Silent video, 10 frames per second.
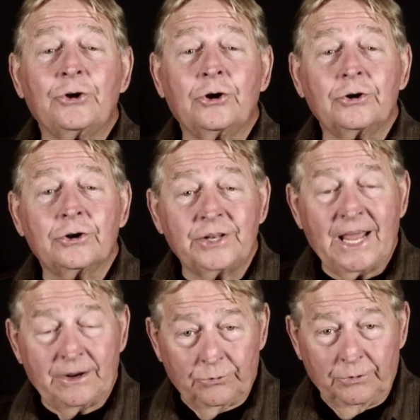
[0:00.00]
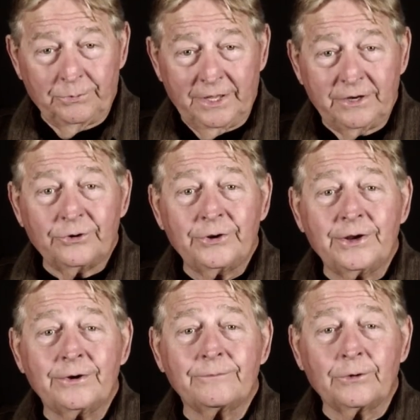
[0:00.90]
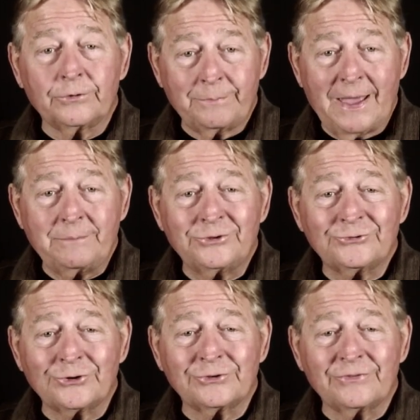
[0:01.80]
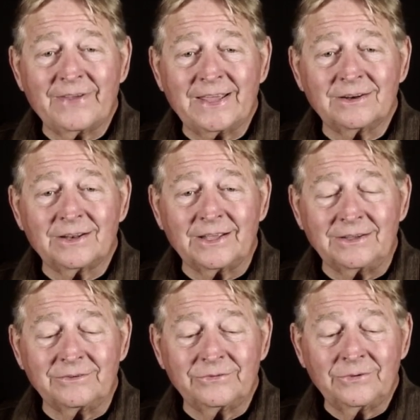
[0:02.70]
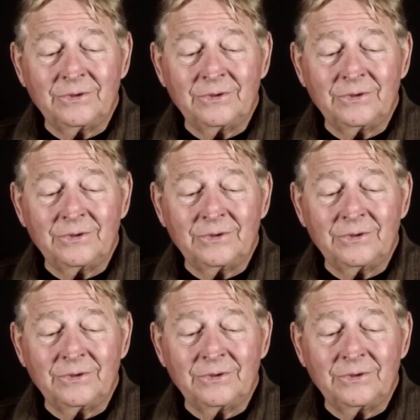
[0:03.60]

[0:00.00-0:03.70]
Turner, Connect Group Leader here at First Baptist Church of Van Cleve.